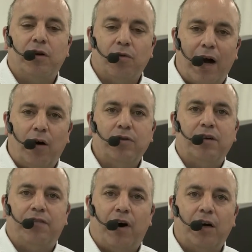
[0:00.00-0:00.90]
around
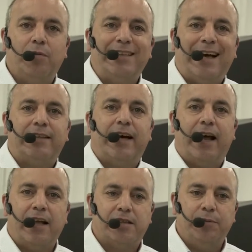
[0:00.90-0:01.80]
variable data
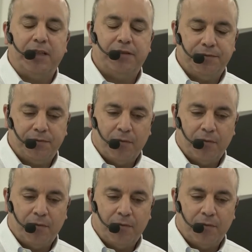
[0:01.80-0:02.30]
enhancement.